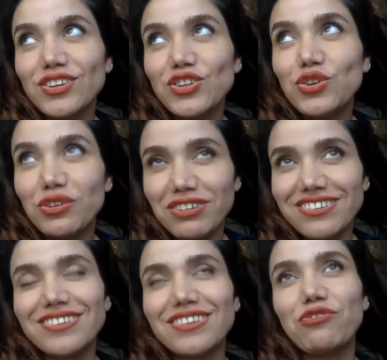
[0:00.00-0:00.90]

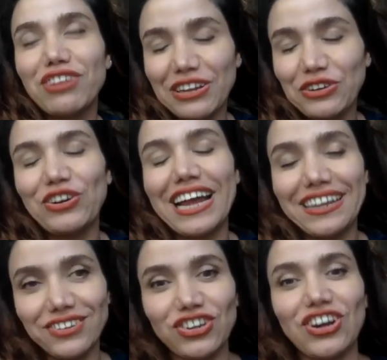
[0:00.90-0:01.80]
University of Illinois
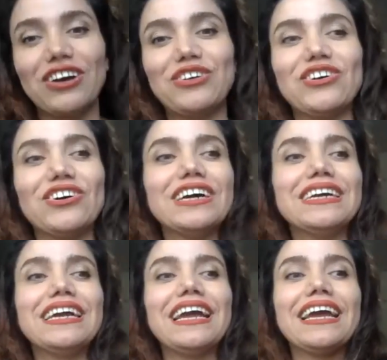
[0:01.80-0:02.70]
at Chicago,
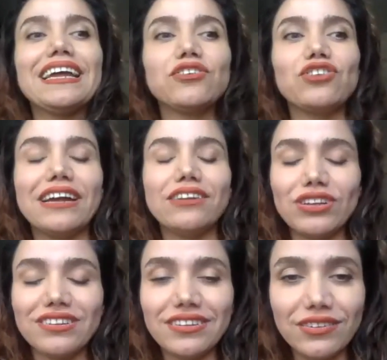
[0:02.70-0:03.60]
and
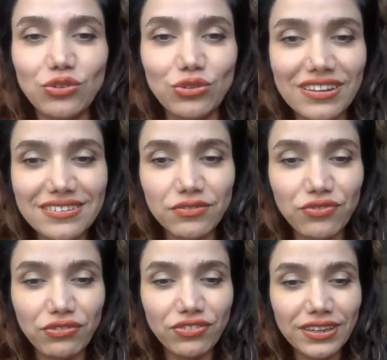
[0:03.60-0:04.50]
graduated in
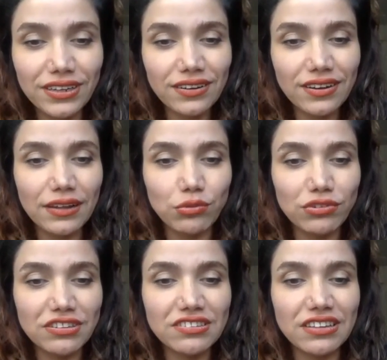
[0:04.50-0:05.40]
2015. I
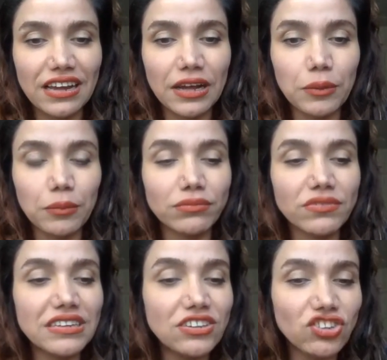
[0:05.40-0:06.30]
was
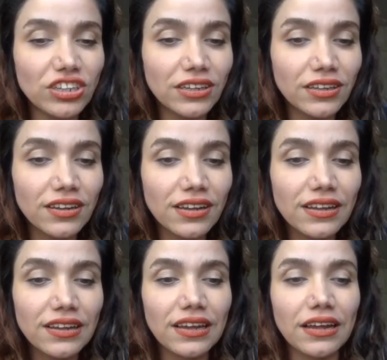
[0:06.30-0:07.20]
teaching
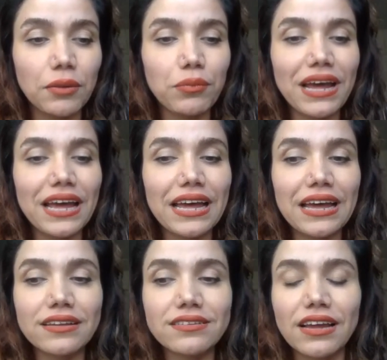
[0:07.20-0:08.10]

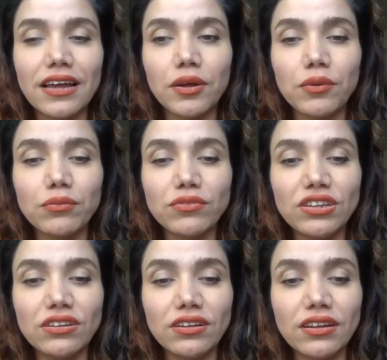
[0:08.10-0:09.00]
at
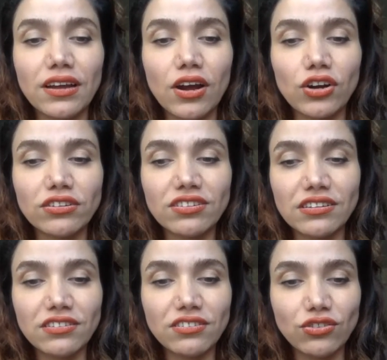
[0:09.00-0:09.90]
the Art
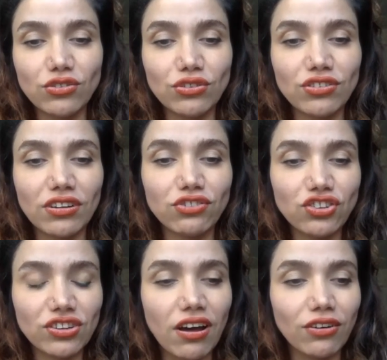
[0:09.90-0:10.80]
Institute of
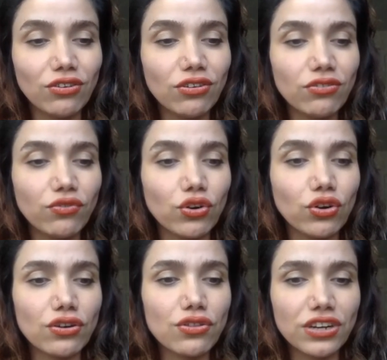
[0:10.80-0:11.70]
Chicago
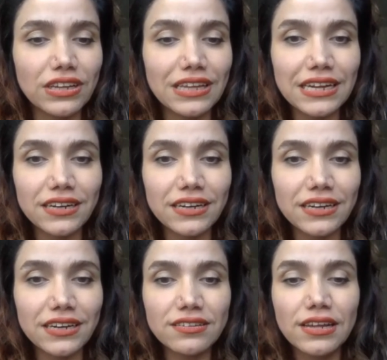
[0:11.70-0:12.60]
for 3
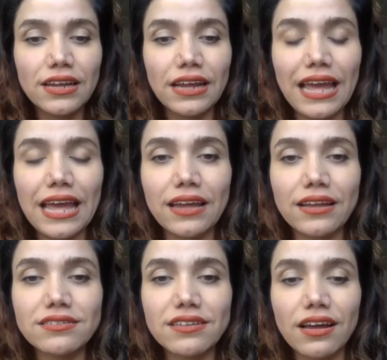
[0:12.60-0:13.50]
years.
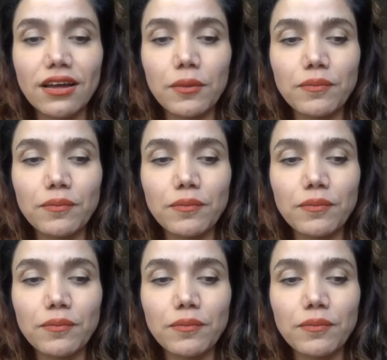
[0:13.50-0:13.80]
And